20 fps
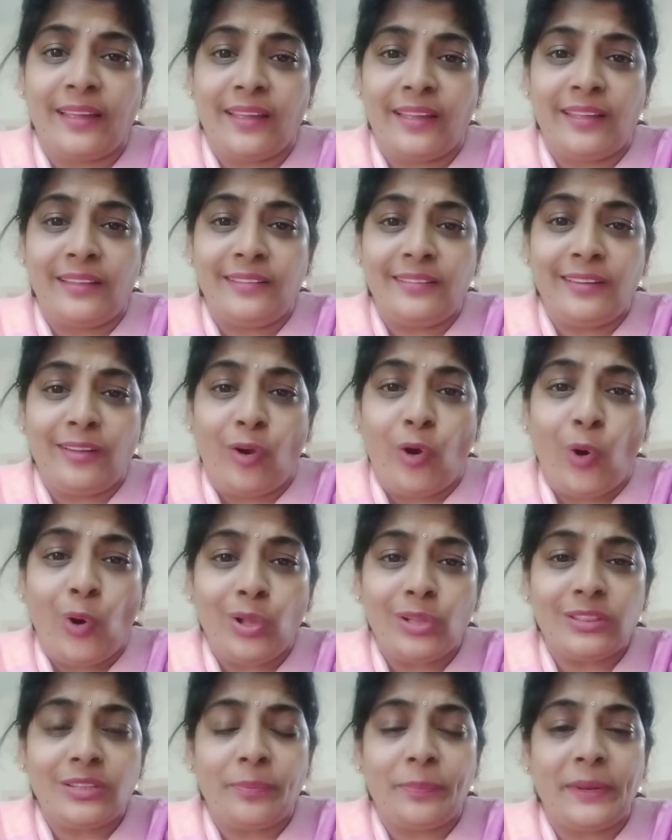in
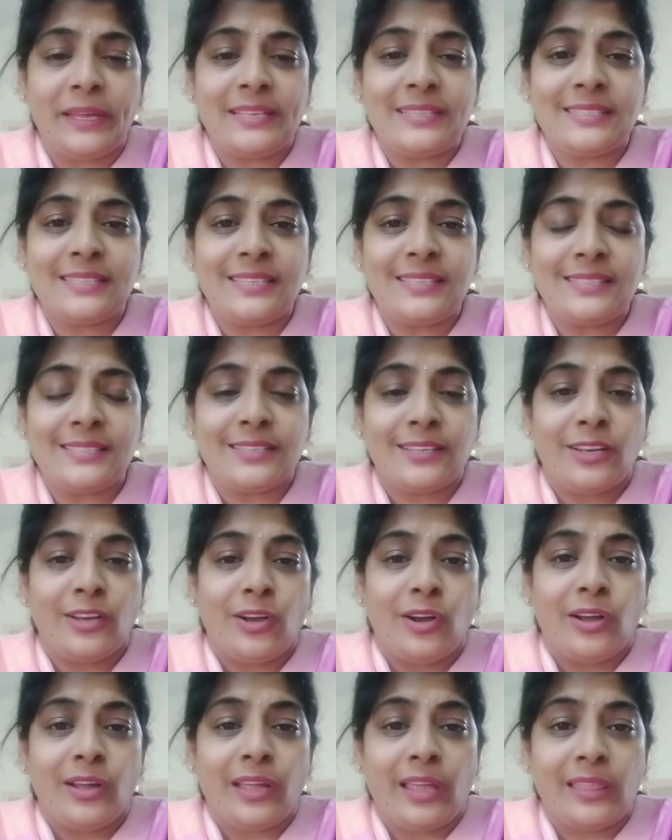all the places
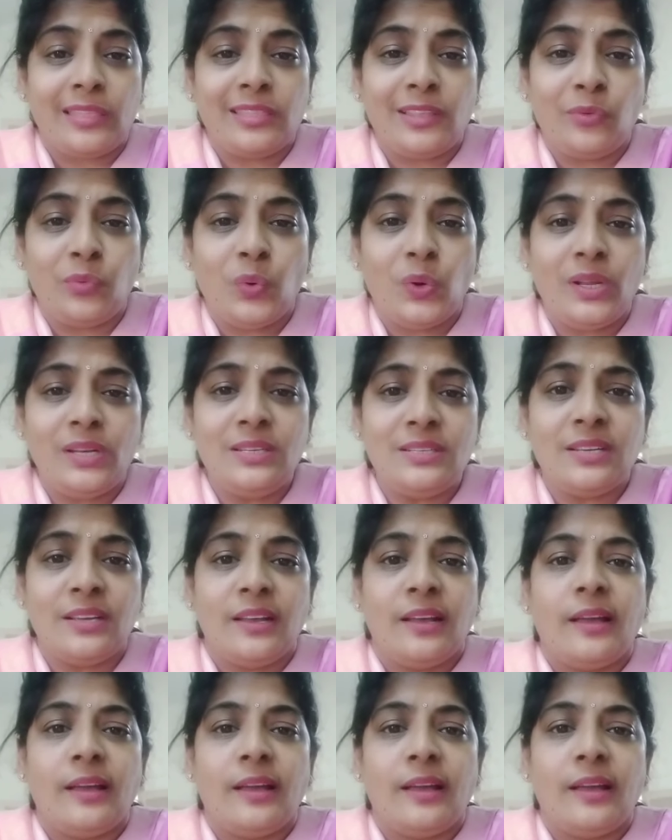in the world.